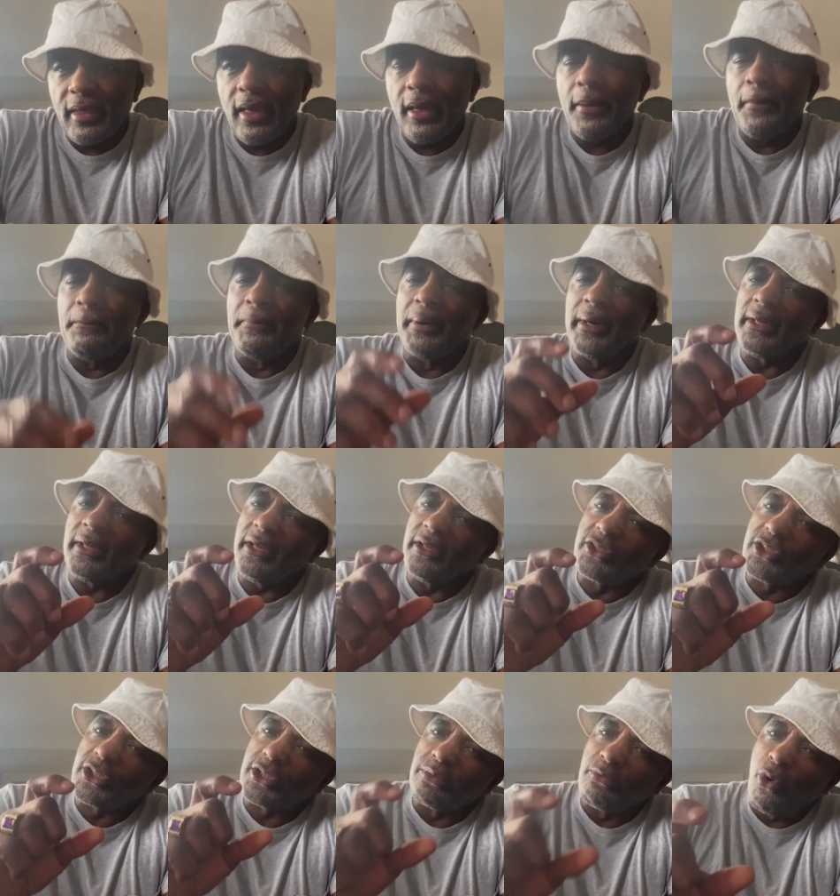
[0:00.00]
but
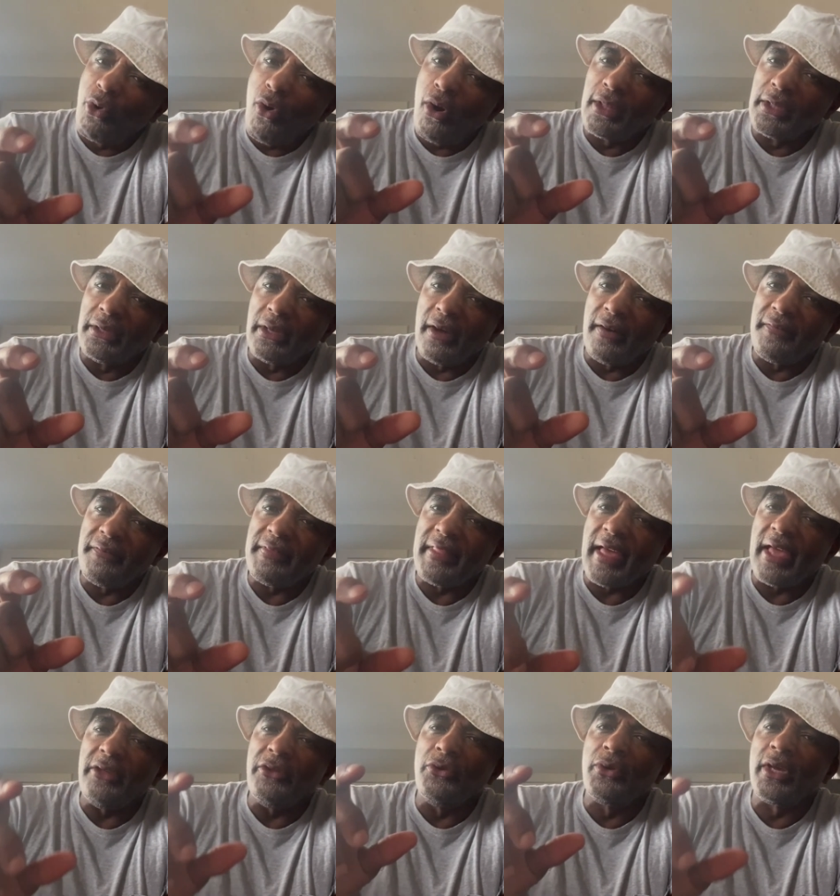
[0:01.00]
it's small enough
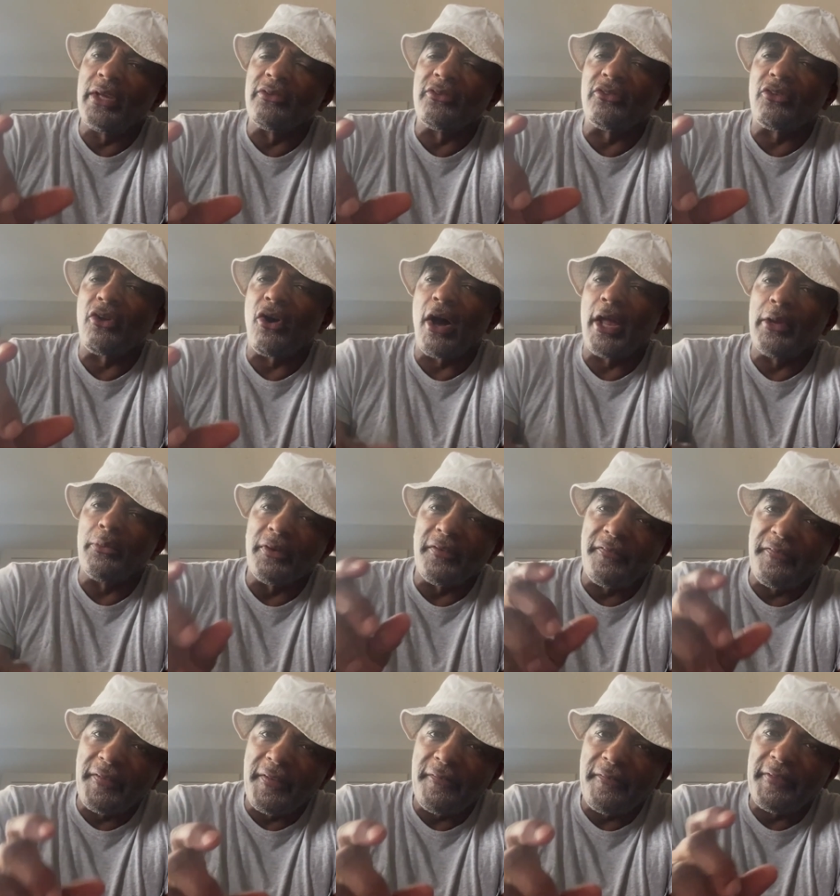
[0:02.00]
that you can start it with
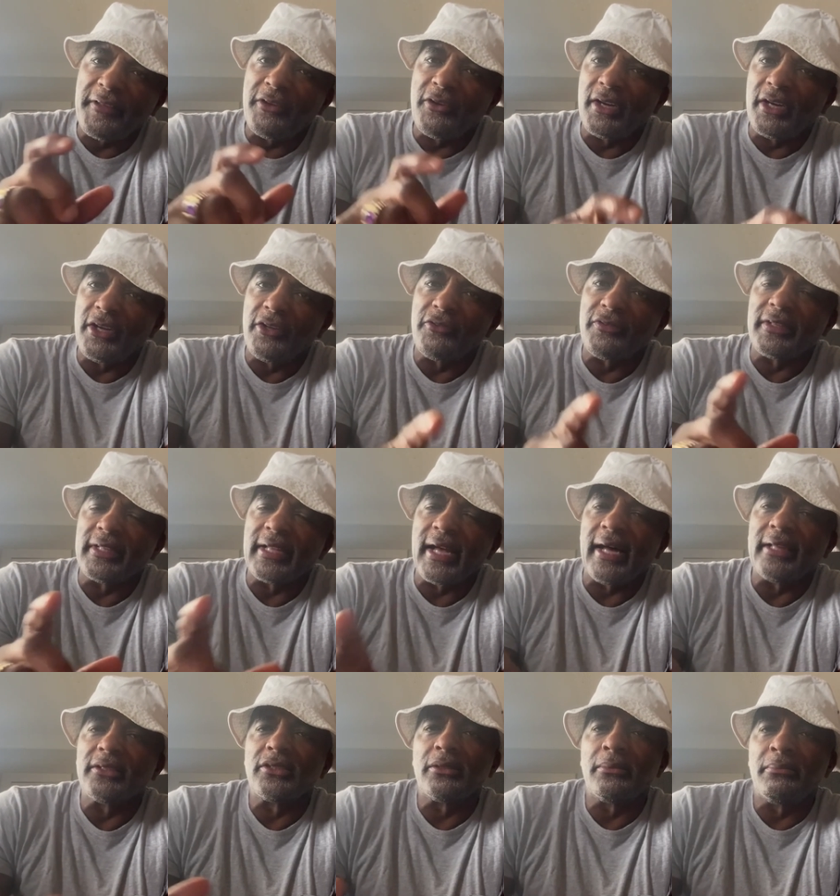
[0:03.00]
fifty or a hundred
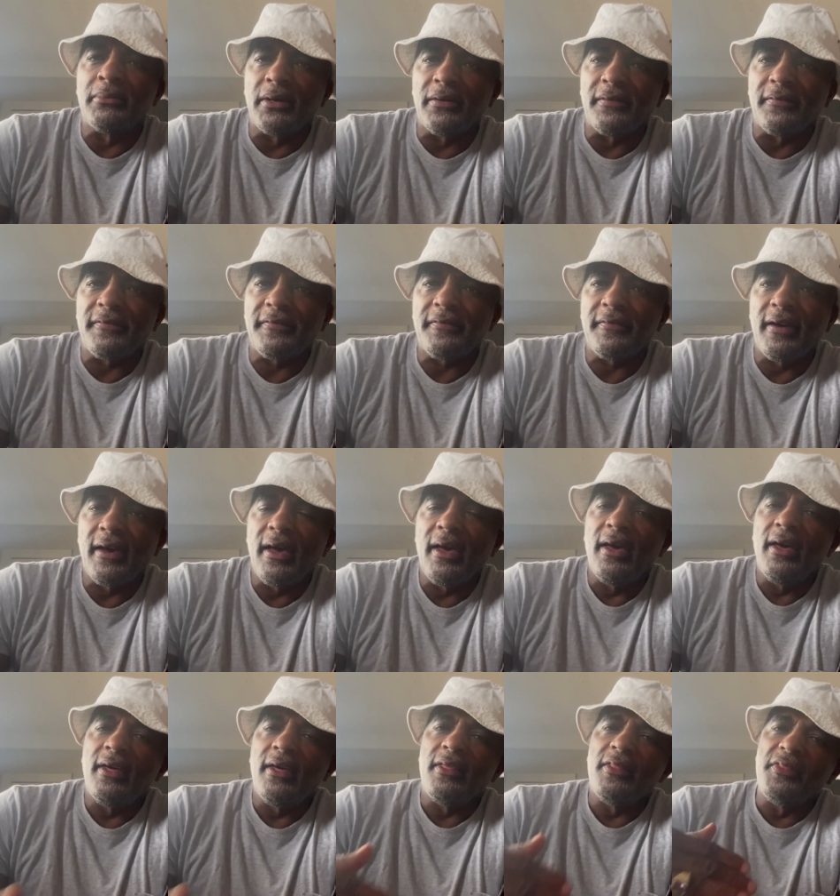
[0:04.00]
dollars a month,
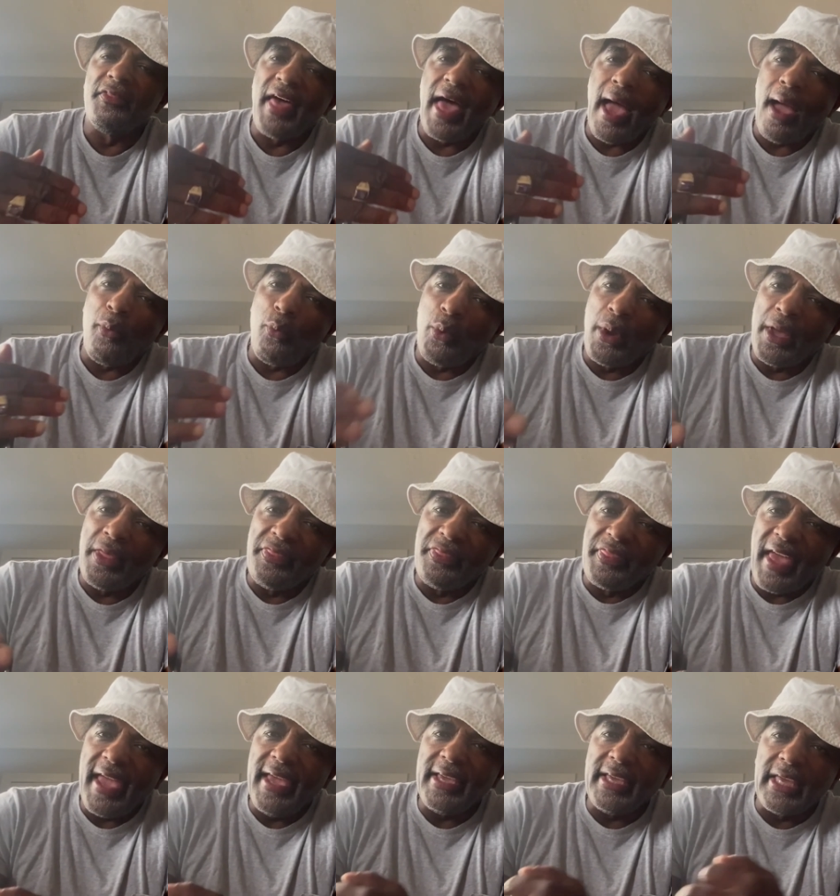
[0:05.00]
that when
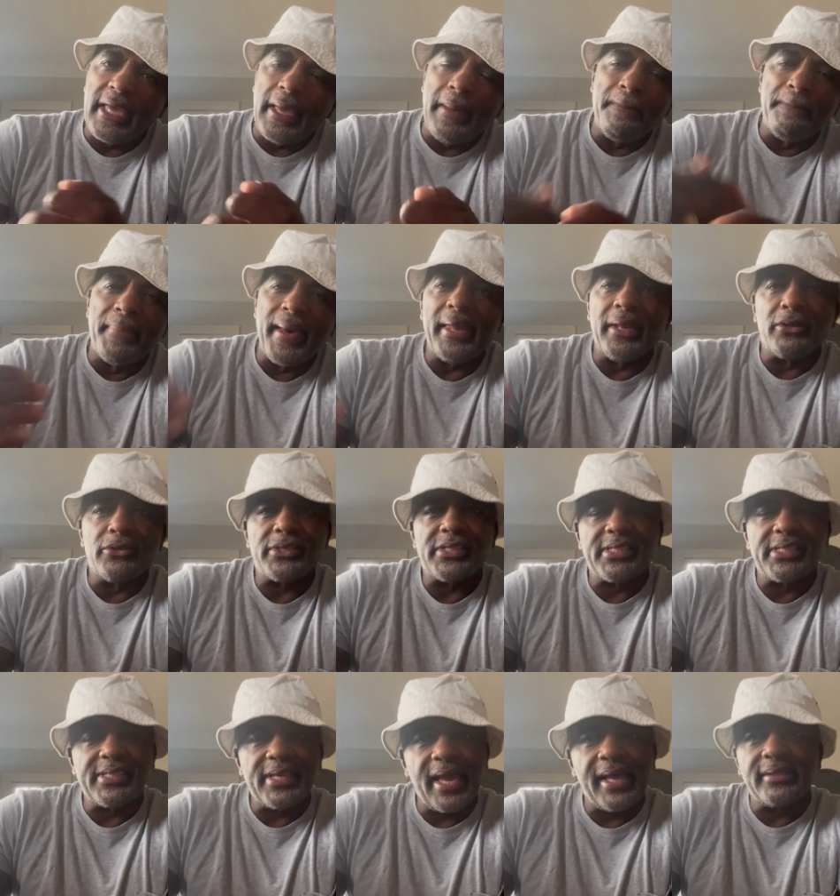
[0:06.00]
they get better
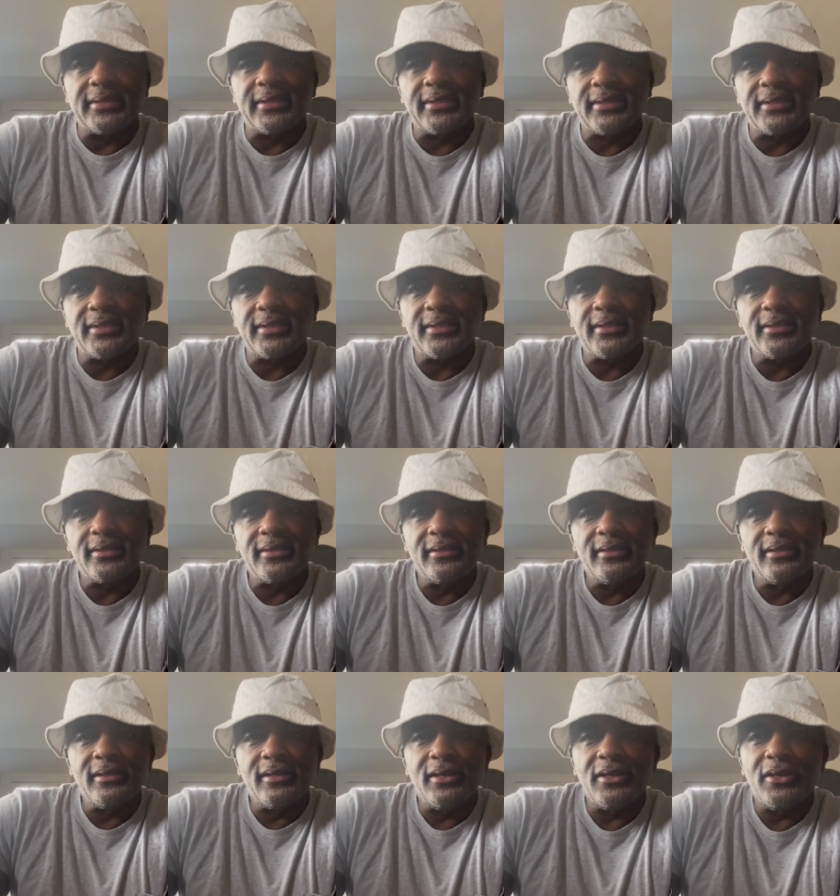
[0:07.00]
sense,
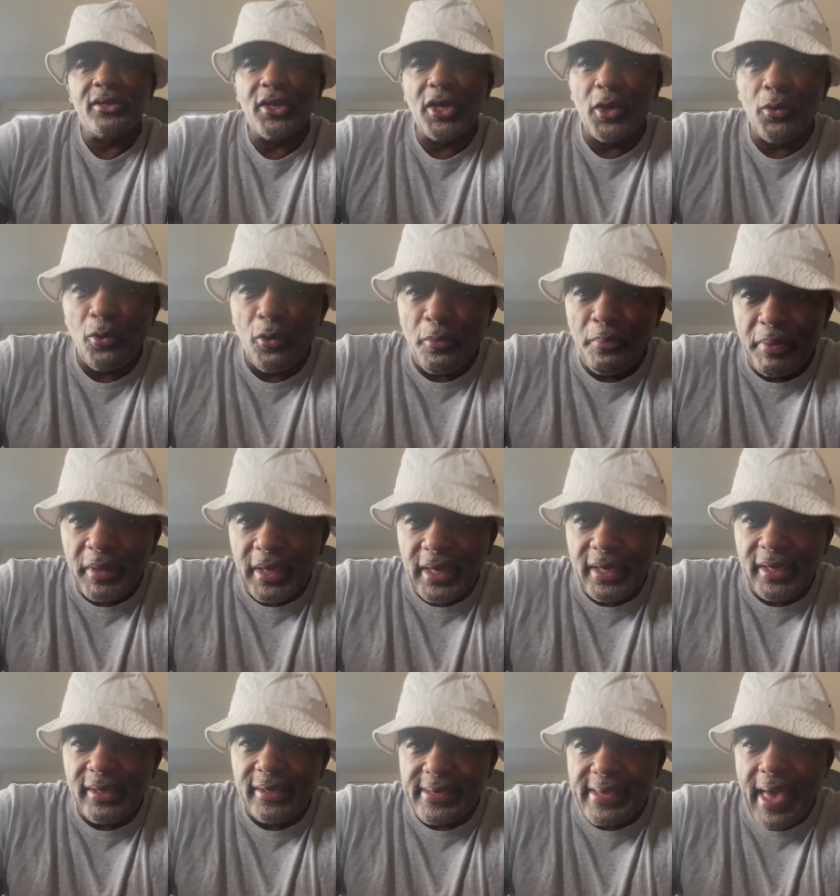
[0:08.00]
it will
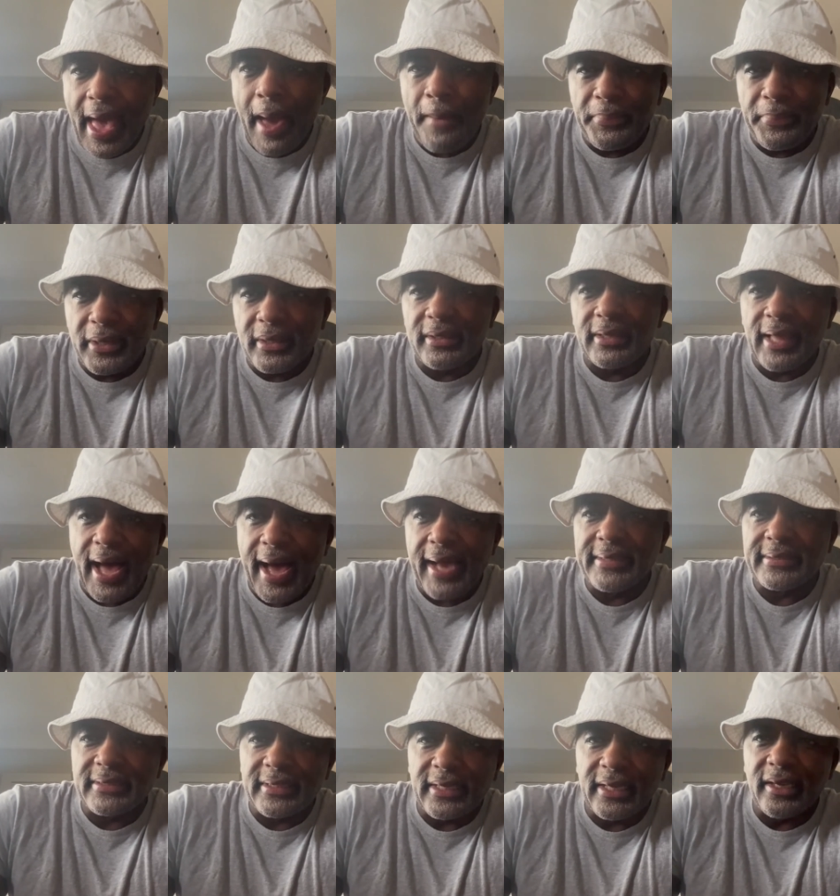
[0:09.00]
be
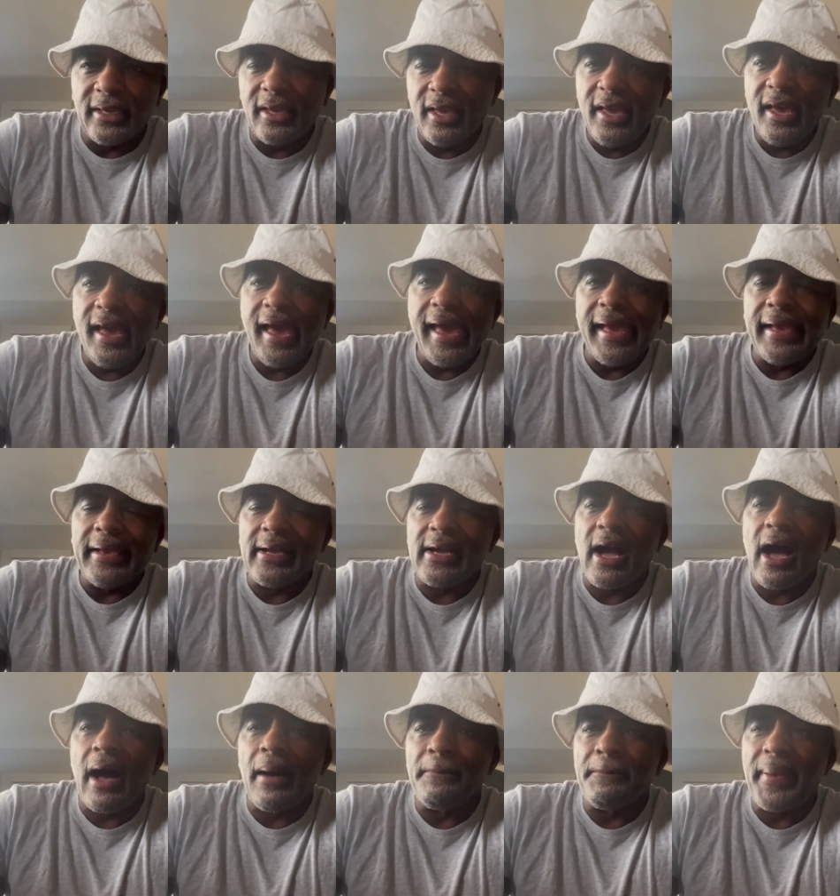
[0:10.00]
capitalizing and
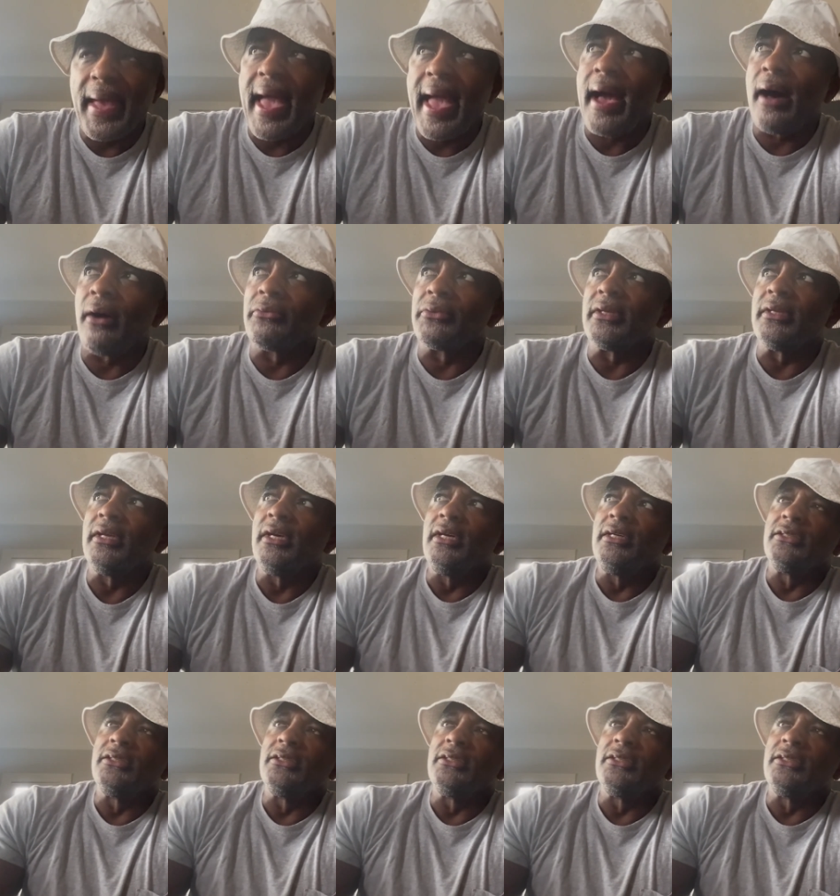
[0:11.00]
compounding.